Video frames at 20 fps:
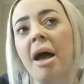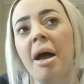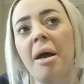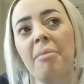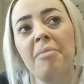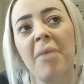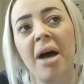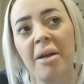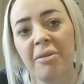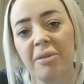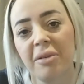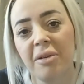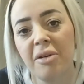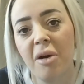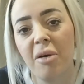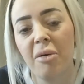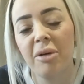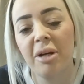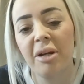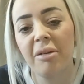Marston
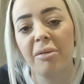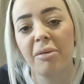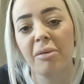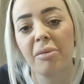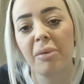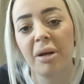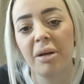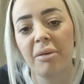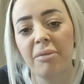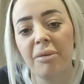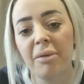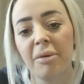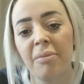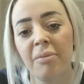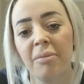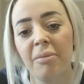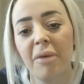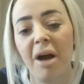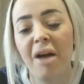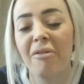Holdings was one of
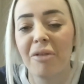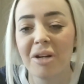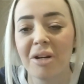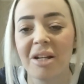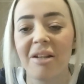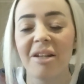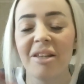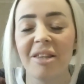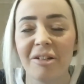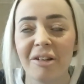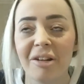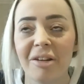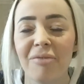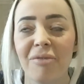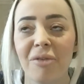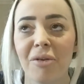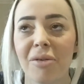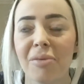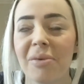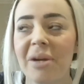them. Ironically, they're an
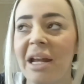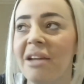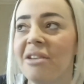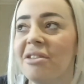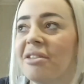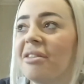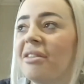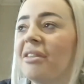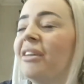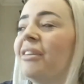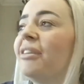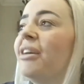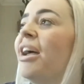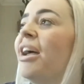enforcement agency.